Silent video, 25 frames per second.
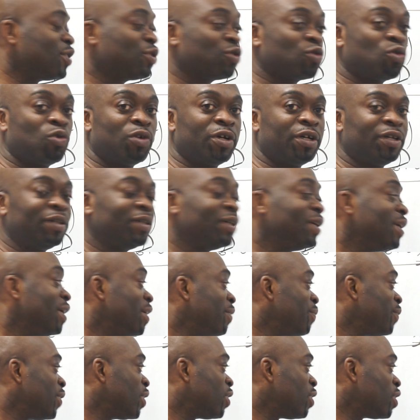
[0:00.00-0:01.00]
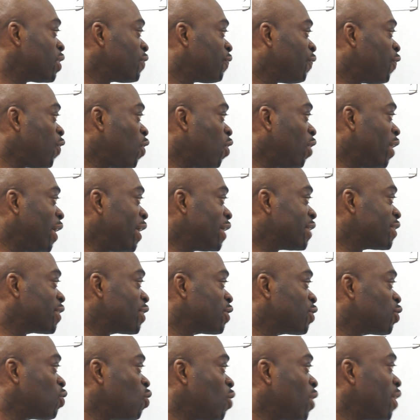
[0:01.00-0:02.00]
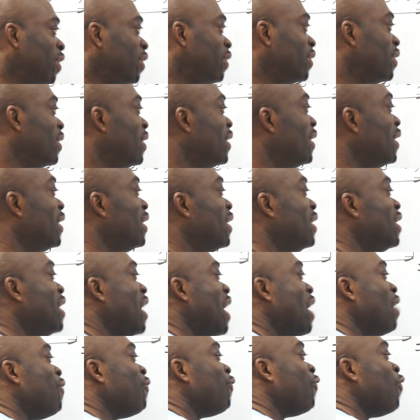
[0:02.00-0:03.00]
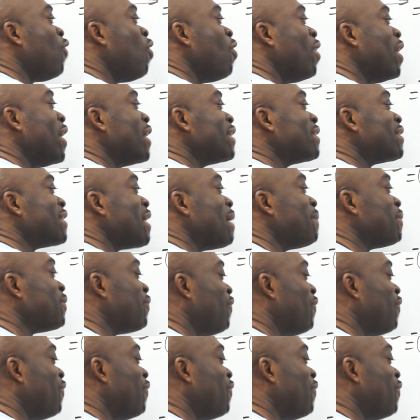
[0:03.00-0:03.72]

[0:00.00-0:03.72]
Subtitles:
squared. Because 4x squared. Now 4x times